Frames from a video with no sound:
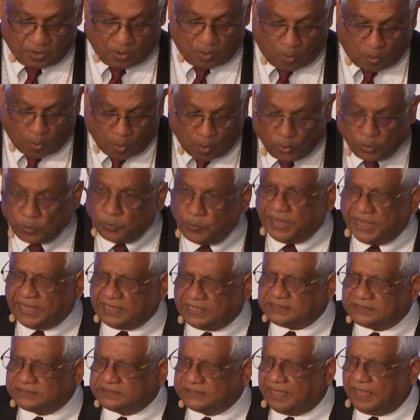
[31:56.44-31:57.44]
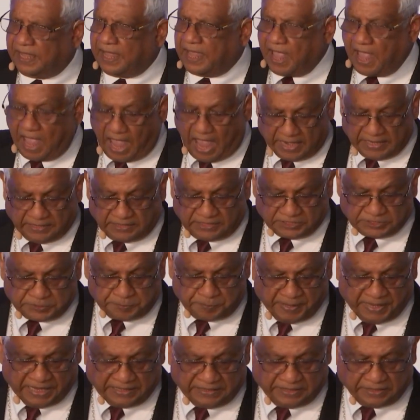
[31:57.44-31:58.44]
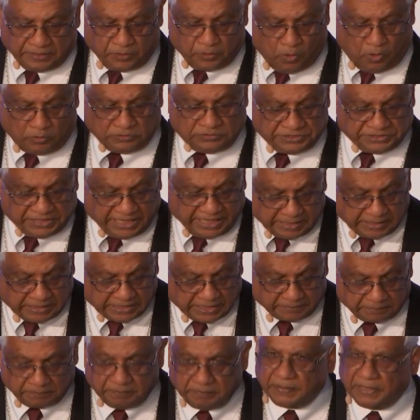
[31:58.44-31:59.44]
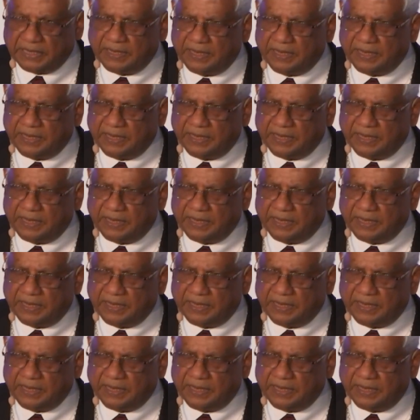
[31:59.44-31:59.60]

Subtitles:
always anticipating God's kingdom,